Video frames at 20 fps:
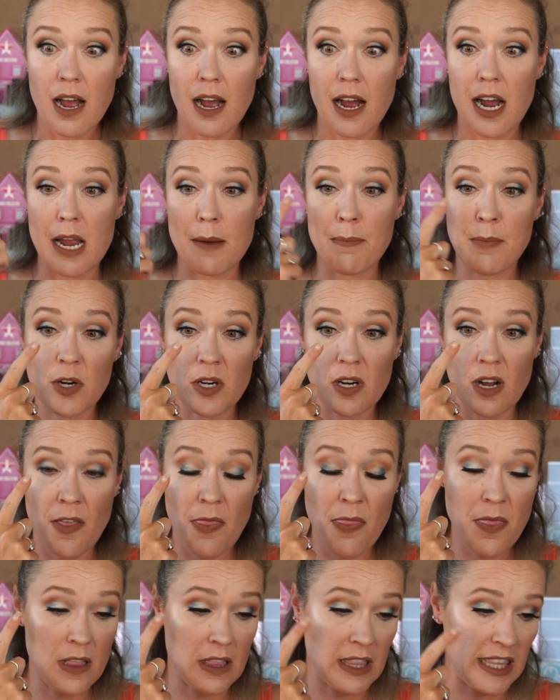I put
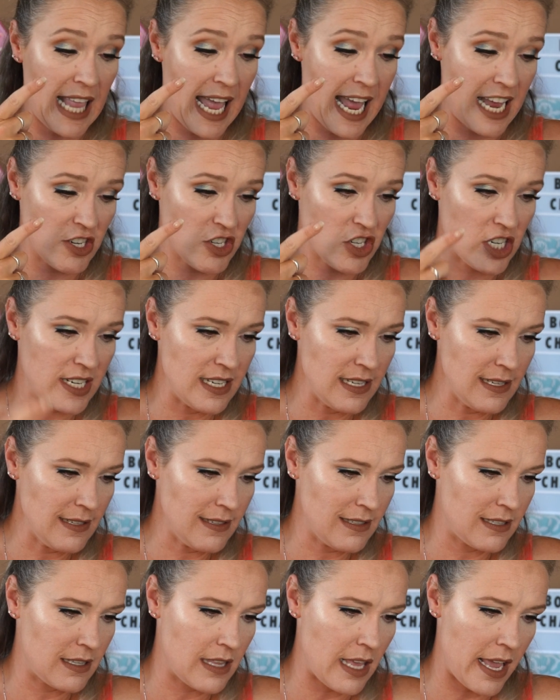on the
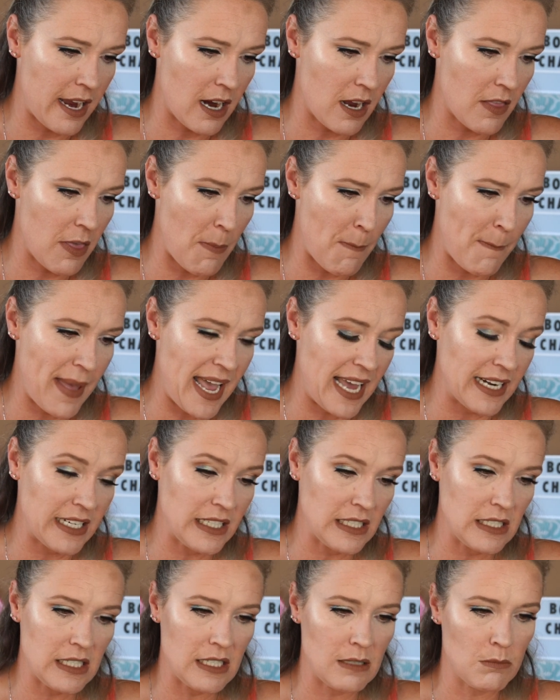lashes. They are the
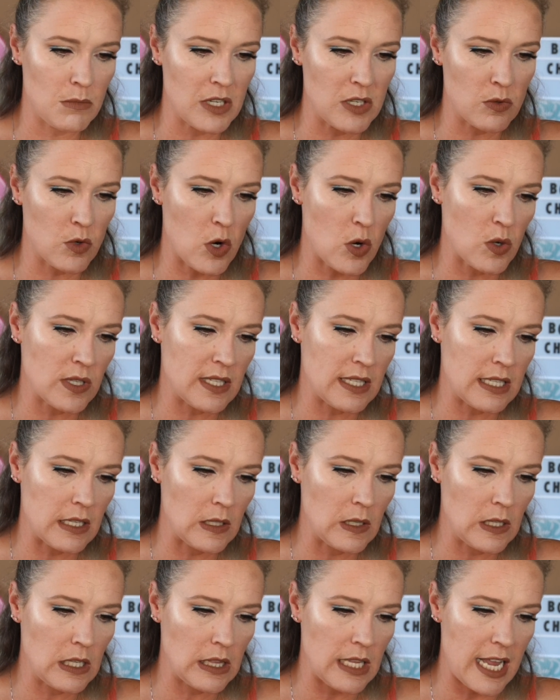Battington Monroe
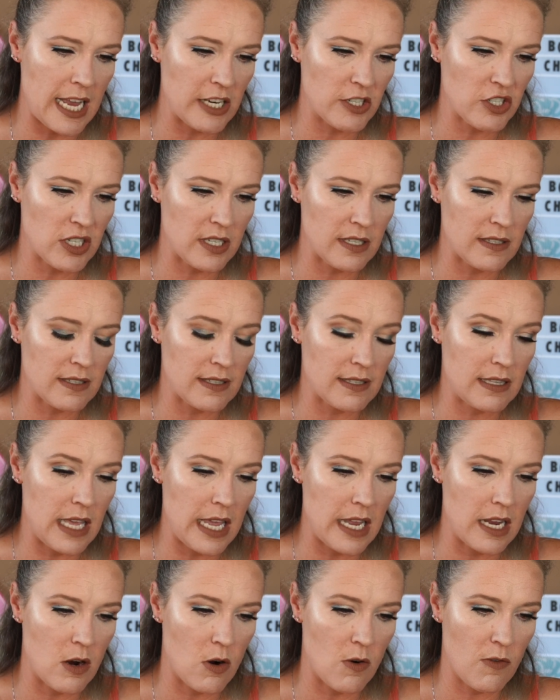Silk Lashes.
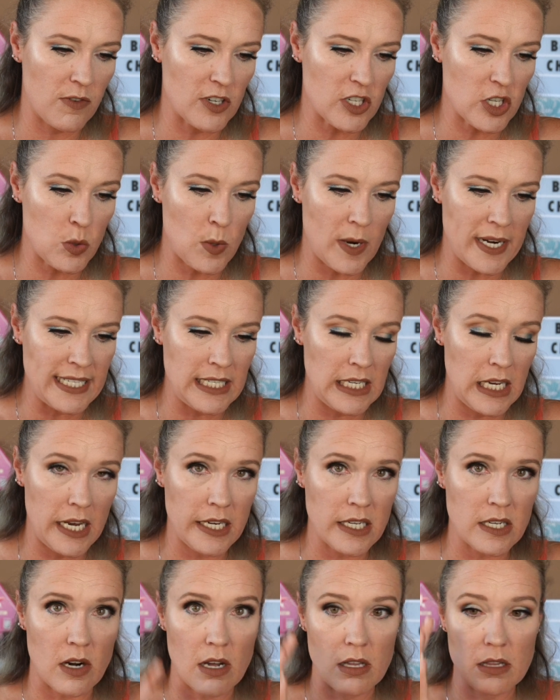They go for
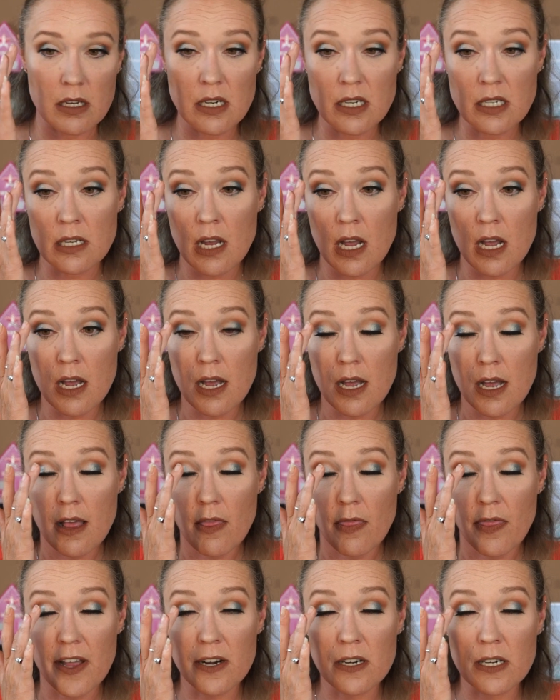$28.
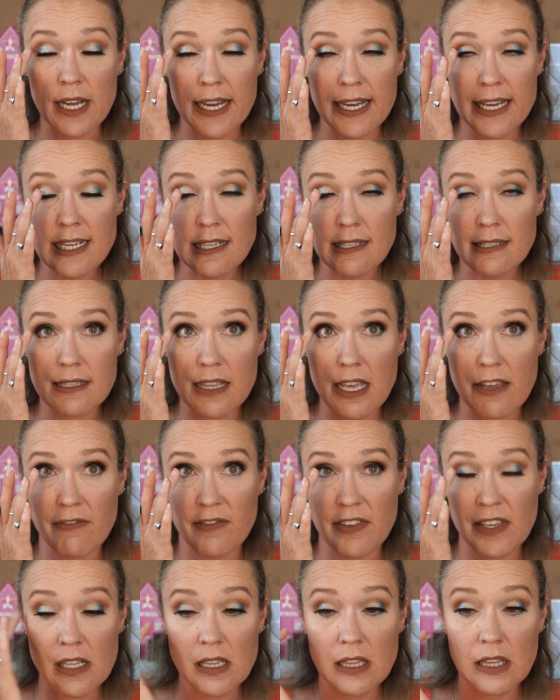They're nice. They
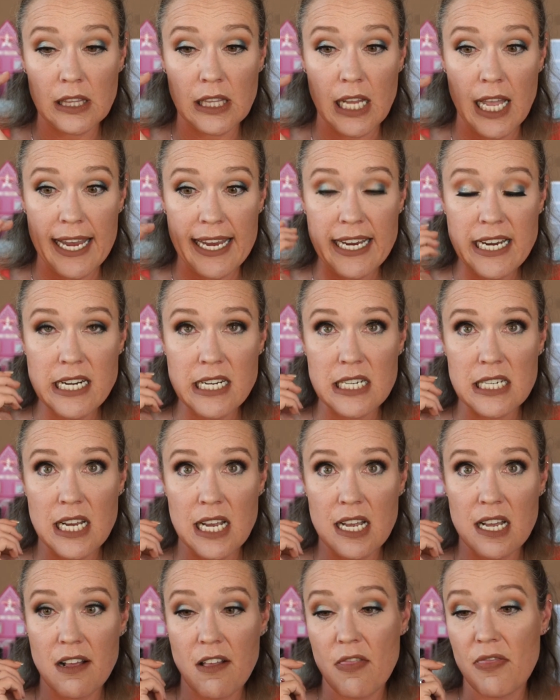feel light.
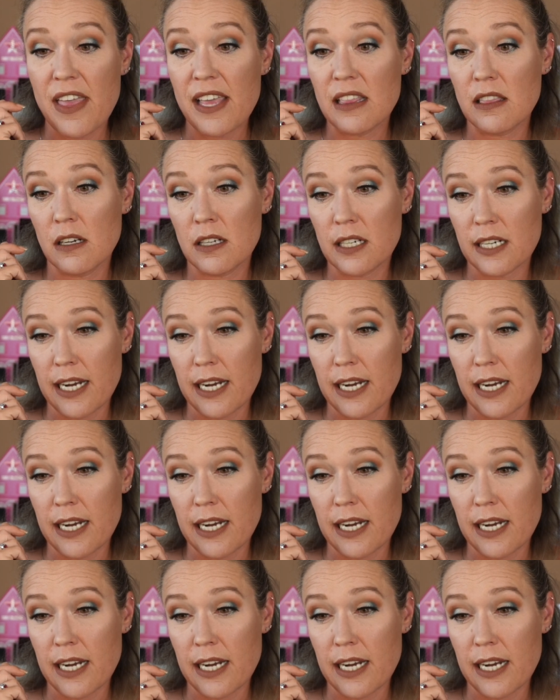They look